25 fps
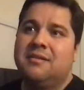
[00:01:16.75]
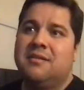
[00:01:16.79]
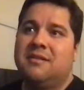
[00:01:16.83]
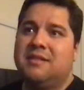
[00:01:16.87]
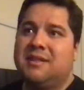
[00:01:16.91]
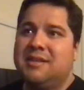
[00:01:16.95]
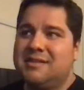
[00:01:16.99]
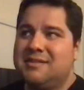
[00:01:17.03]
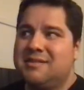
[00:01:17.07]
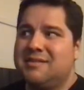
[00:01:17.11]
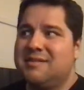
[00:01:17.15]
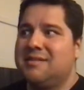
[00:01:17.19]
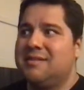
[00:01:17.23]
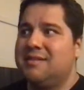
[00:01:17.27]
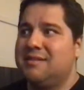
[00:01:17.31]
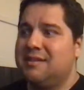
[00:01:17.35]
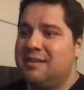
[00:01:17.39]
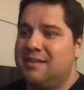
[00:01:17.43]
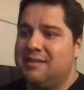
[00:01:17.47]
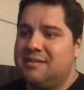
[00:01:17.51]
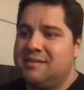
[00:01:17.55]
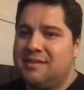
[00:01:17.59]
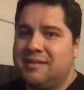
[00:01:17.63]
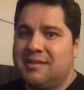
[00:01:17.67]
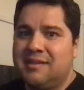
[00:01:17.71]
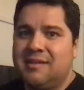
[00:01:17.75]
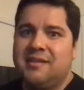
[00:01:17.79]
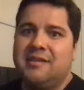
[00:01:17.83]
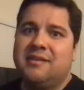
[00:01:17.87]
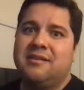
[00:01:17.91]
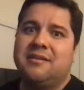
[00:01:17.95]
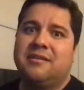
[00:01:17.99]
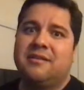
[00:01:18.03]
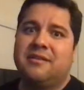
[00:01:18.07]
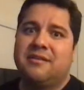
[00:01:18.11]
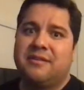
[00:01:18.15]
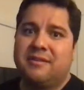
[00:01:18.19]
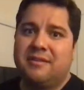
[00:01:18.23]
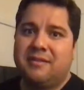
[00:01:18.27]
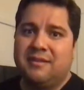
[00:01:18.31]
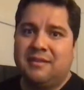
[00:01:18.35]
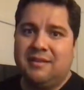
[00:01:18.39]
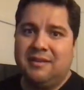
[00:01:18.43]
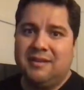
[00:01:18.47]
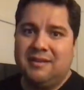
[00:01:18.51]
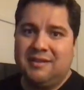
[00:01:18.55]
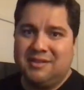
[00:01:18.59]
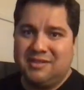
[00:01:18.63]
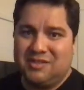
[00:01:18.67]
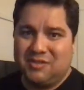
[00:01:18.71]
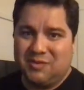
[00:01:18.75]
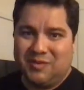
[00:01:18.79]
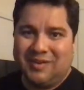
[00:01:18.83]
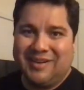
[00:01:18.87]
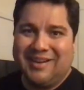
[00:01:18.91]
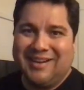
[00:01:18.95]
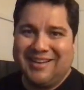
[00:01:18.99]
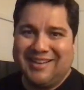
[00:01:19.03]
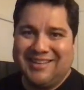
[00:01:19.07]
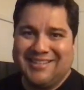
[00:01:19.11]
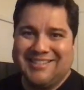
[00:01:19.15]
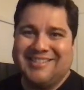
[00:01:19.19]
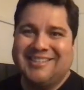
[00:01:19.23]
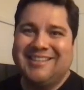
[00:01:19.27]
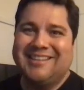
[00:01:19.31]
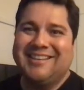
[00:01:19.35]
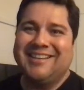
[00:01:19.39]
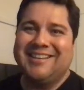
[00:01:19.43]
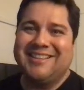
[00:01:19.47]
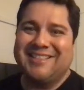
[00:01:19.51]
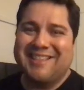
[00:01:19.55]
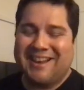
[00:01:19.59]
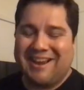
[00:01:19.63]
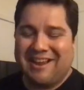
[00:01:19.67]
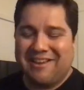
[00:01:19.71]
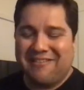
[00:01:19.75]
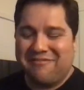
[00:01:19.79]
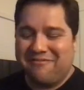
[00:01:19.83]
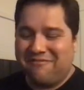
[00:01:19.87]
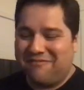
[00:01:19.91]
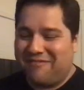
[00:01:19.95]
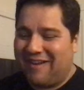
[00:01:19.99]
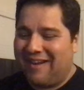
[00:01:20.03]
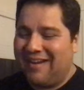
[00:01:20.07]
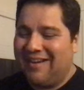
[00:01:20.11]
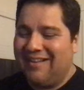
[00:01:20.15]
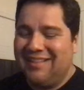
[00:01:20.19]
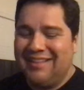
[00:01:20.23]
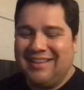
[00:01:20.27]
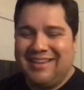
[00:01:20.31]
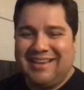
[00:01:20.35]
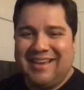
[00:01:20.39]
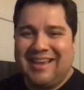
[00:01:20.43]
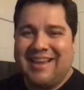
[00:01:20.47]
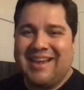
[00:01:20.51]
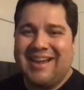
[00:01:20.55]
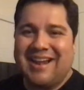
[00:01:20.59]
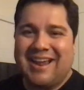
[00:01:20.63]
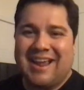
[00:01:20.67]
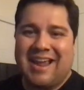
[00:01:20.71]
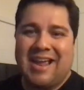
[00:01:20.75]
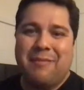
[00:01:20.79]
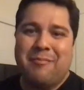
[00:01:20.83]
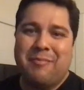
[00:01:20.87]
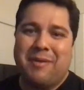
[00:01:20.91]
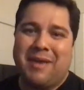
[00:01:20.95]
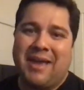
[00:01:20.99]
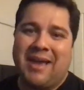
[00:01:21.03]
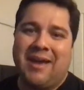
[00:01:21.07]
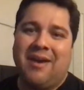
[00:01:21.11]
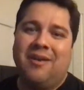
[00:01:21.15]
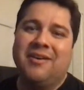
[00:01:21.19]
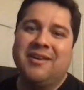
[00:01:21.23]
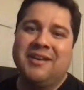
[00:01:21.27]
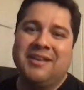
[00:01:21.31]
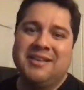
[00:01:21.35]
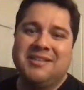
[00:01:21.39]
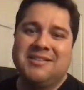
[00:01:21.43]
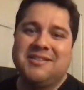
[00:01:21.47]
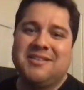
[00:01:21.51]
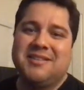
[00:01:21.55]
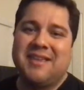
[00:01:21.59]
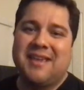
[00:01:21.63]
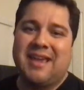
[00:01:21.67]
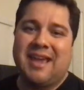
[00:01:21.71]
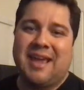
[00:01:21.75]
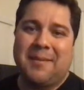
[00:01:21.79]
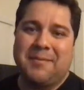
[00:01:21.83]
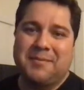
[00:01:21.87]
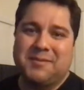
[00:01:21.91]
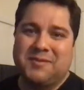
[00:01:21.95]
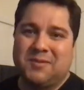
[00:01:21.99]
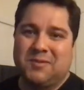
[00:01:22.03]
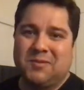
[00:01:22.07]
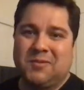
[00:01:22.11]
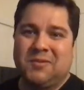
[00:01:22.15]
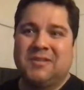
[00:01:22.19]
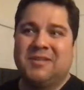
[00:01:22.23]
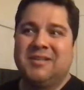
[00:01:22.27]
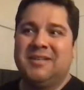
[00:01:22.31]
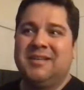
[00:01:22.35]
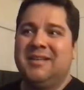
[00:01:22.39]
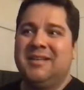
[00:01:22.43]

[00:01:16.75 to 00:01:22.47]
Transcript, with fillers: This is the year in 2019 that I finally get an app out into the App Store.